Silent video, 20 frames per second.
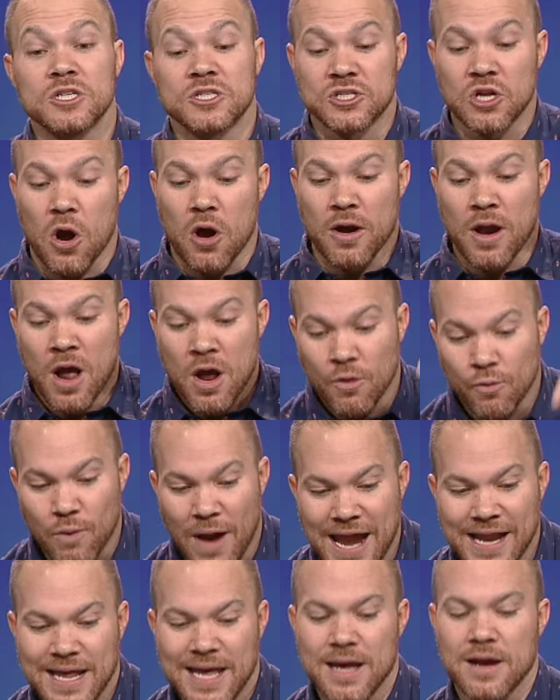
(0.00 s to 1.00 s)
start
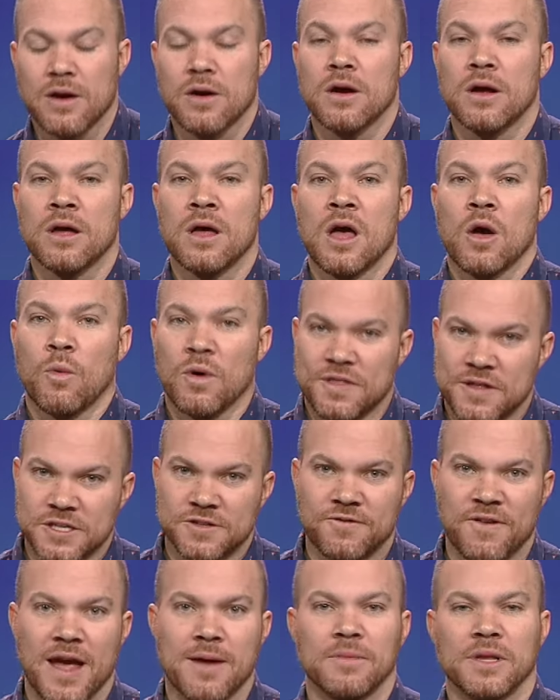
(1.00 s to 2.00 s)
right here with
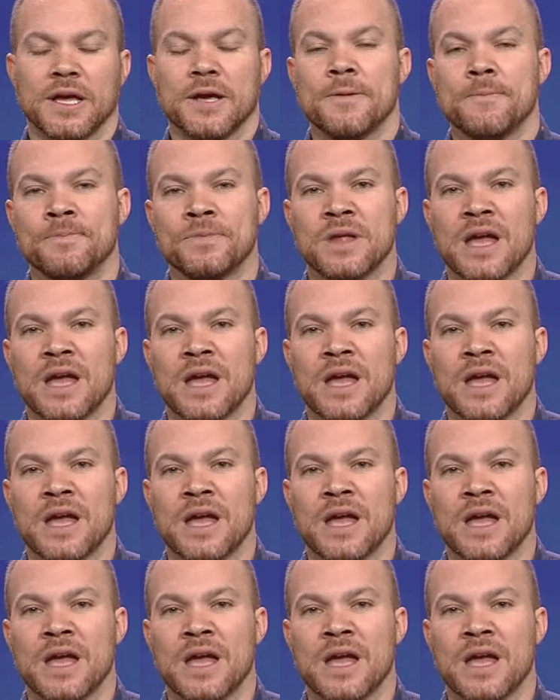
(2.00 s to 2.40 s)
his family.